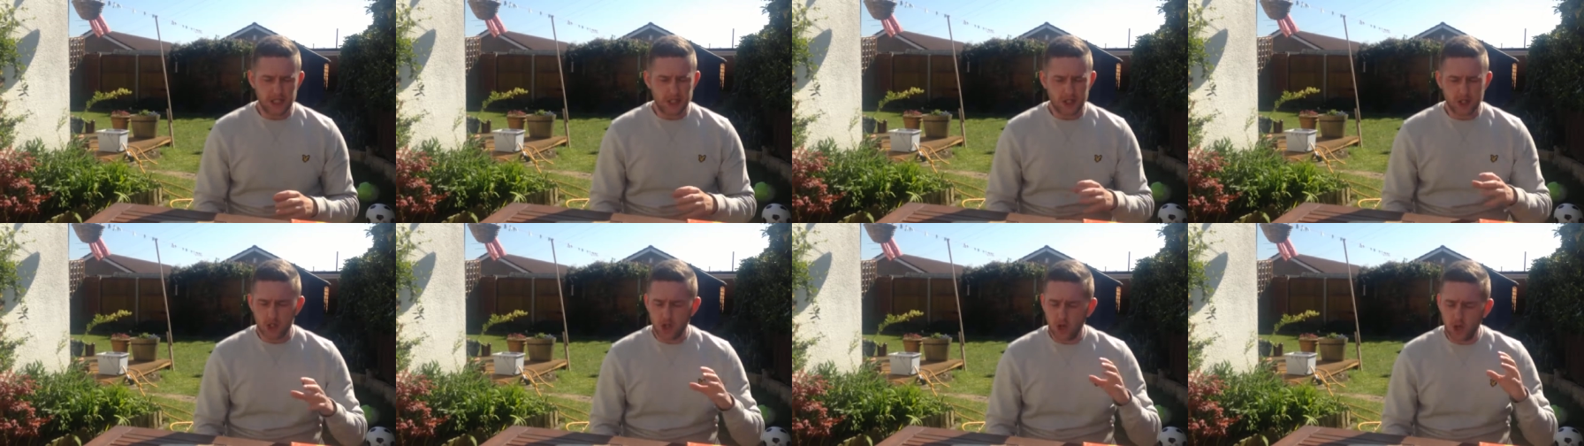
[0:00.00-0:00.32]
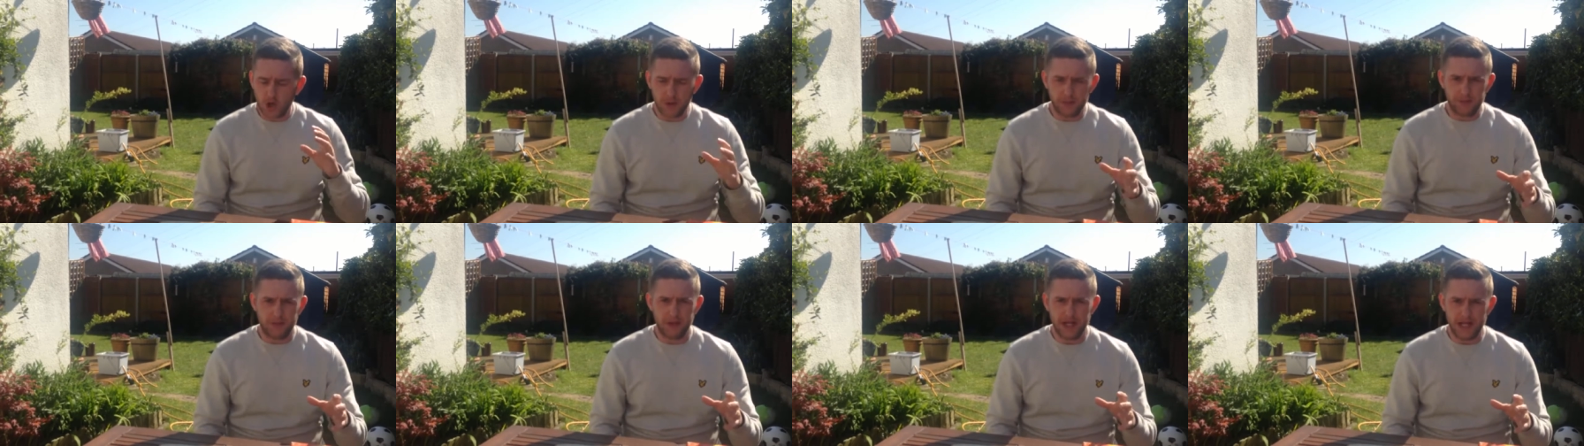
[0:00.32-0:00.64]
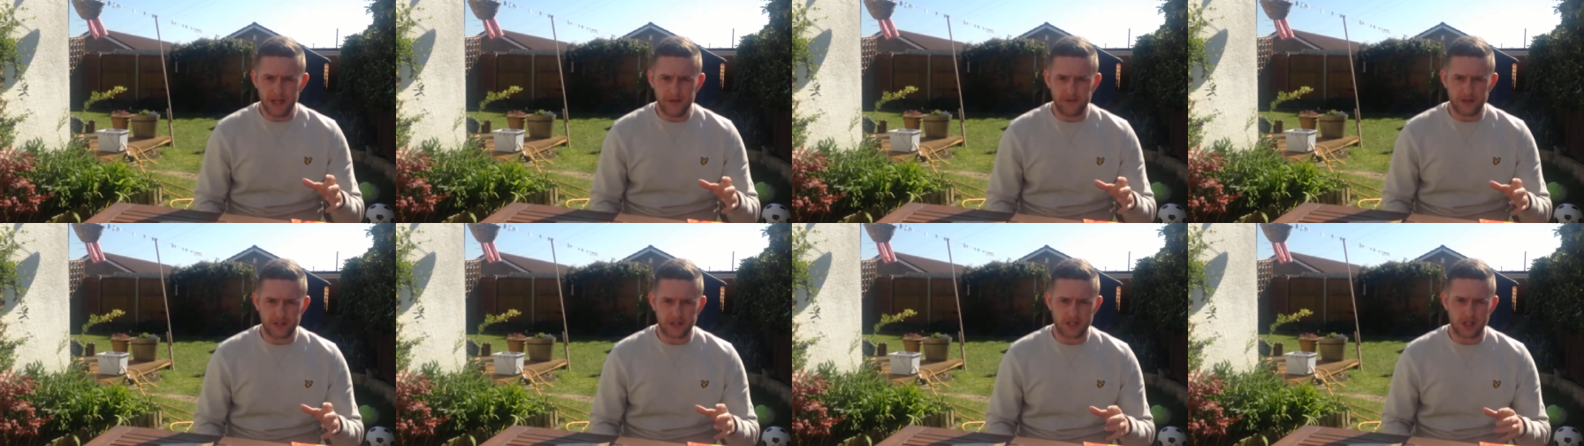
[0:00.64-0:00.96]
she just couldn't
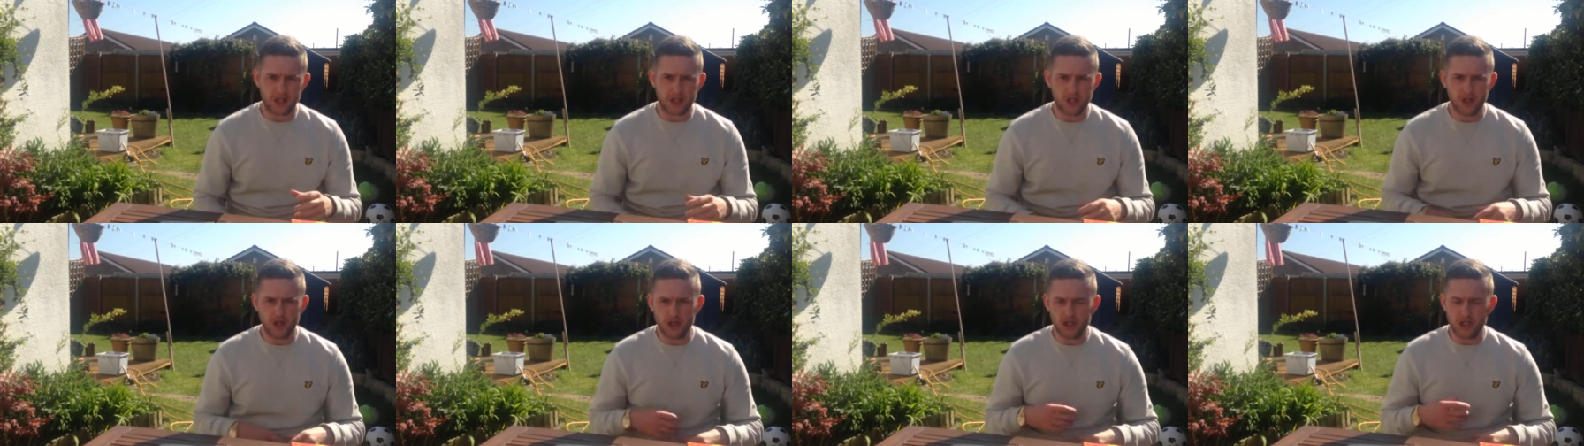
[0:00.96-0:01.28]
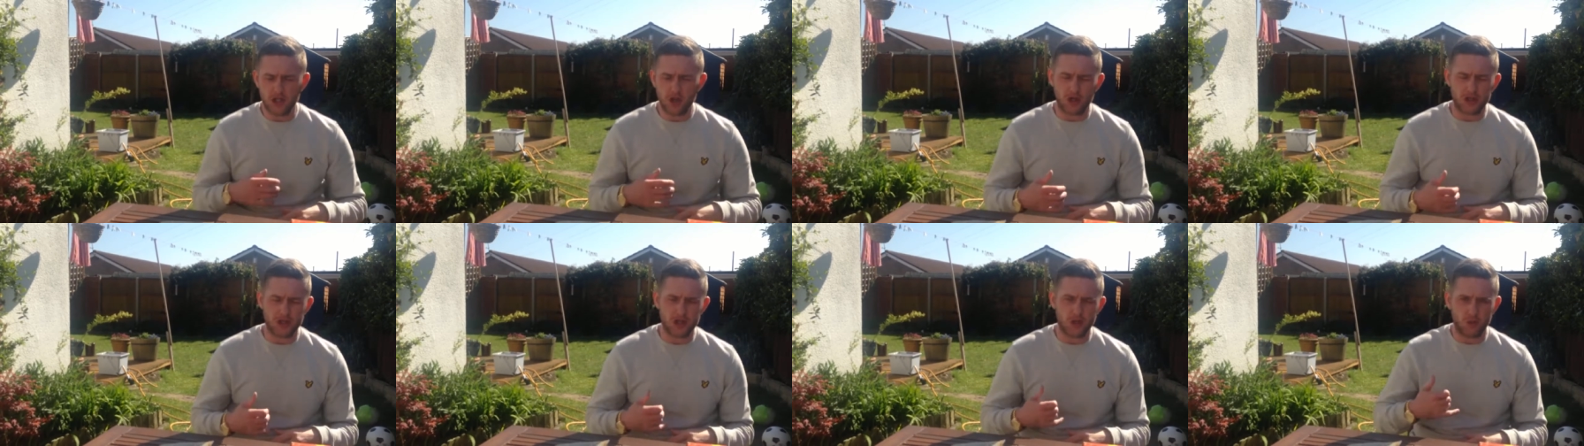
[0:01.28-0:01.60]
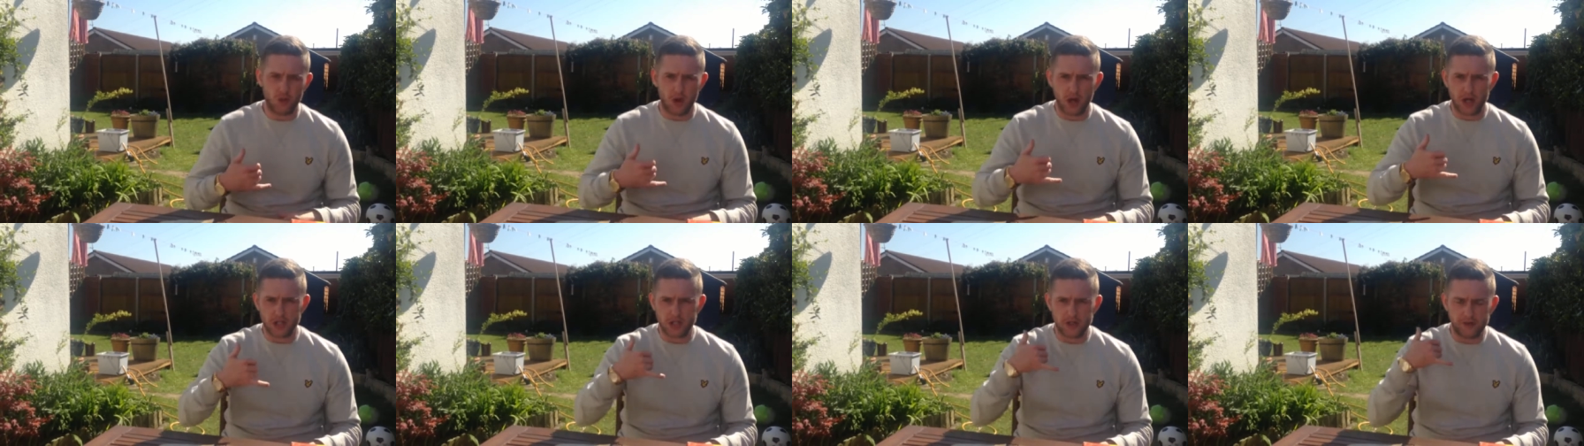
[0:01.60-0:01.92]
believe it. So as soon as she got to
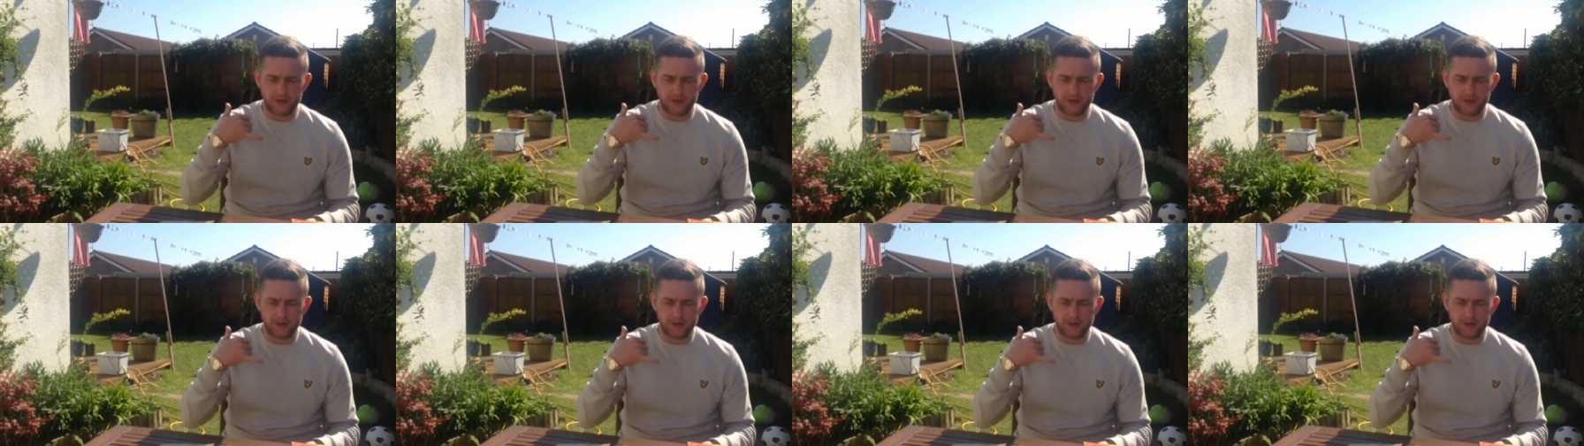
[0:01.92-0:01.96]
work,